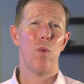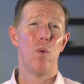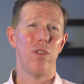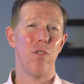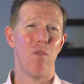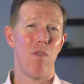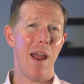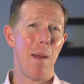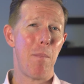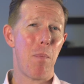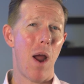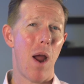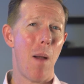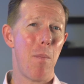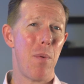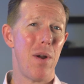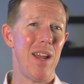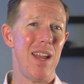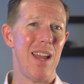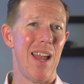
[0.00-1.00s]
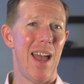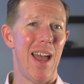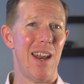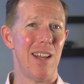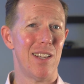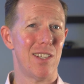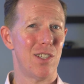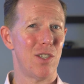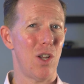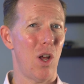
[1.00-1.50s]
With the right property
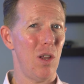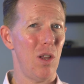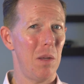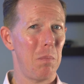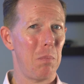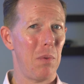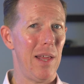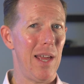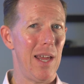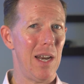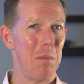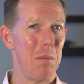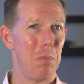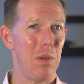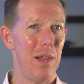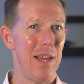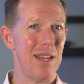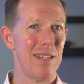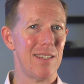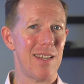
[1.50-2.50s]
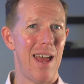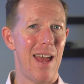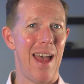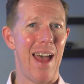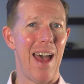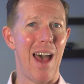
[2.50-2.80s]
and a solid plan in place,